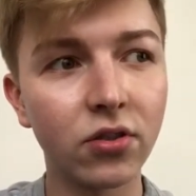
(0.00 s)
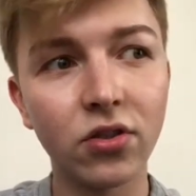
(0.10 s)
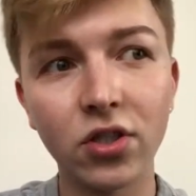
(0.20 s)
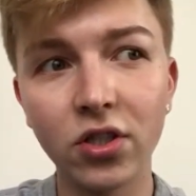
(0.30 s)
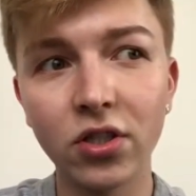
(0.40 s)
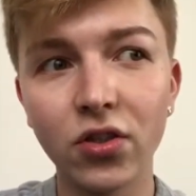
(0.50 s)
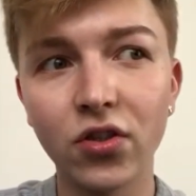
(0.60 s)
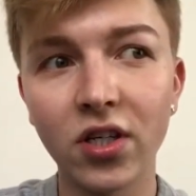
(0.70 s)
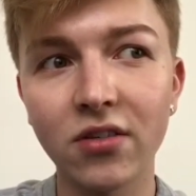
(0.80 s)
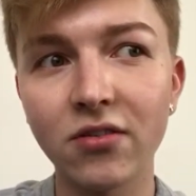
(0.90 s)
she
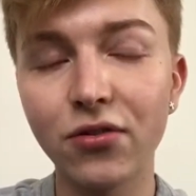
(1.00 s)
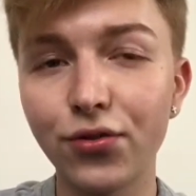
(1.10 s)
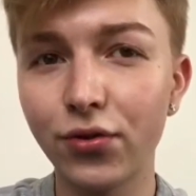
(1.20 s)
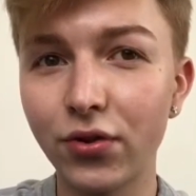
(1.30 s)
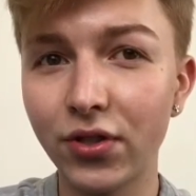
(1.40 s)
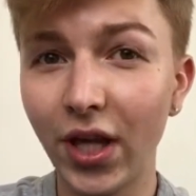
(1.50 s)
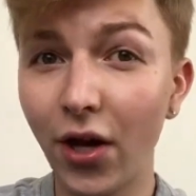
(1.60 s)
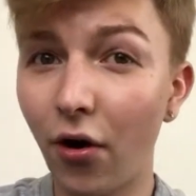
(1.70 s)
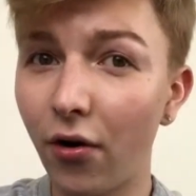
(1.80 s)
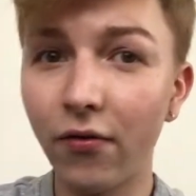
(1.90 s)
just
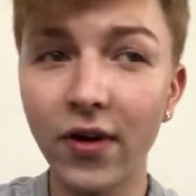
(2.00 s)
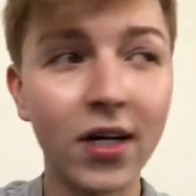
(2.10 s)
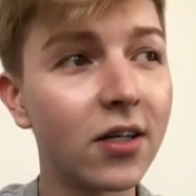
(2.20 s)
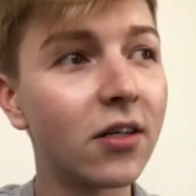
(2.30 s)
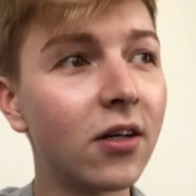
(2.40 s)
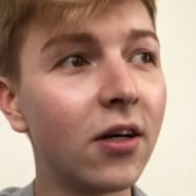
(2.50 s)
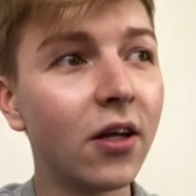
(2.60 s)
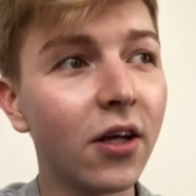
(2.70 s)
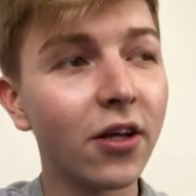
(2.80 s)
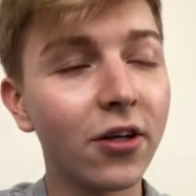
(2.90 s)
take off her
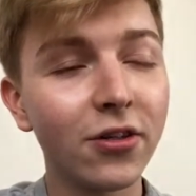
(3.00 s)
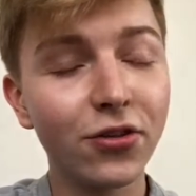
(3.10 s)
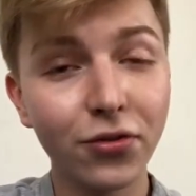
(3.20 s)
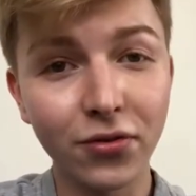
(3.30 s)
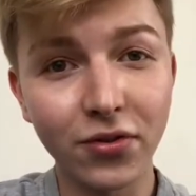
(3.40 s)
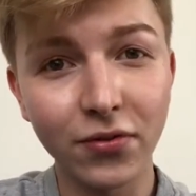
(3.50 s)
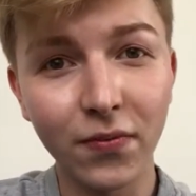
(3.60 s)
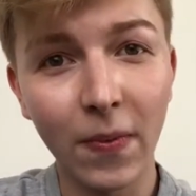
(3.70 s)
shoes,